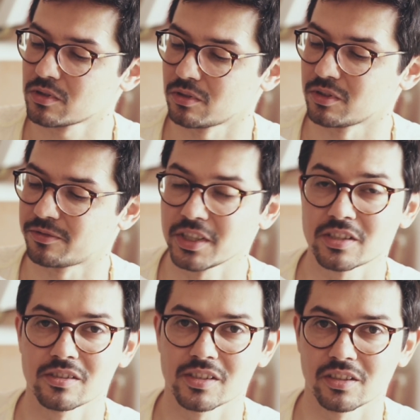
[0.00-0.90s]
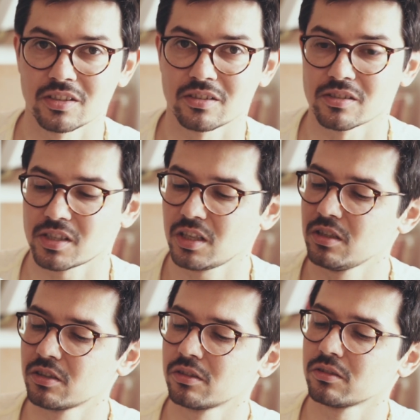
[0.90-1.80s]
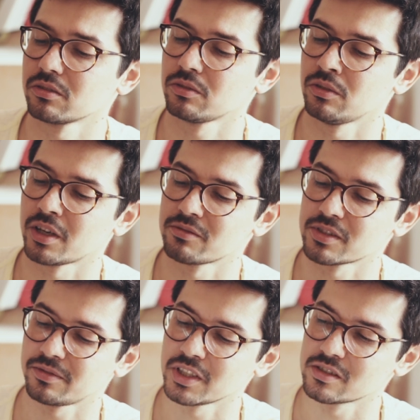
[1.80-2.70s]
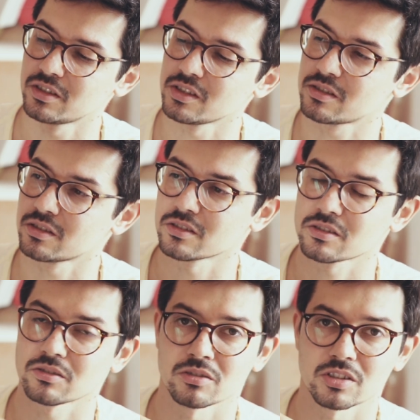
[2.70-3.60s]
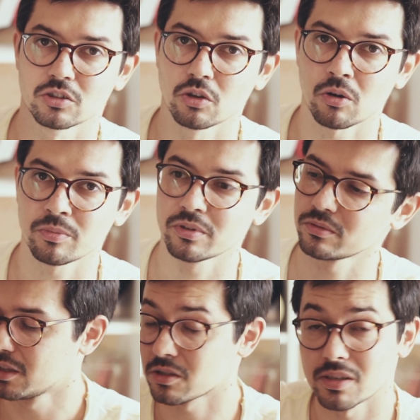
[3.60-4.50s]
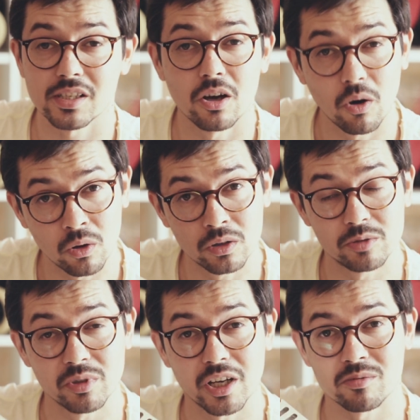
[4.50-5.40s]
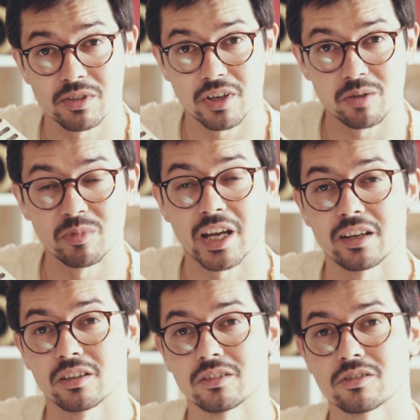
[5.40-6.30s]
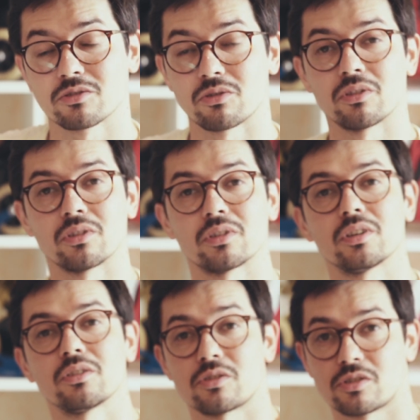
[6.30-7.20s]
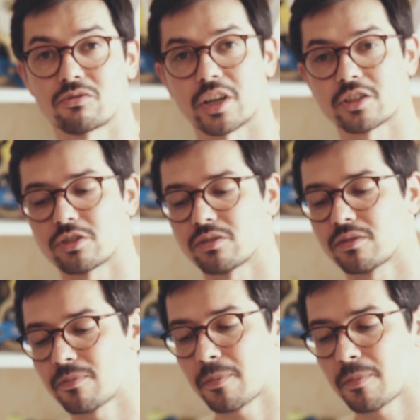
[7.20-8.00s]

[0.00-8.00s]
So it fixes the distance here. You have the fixed distance on the top. So as a whole, it becomes a very mechanically strong construction.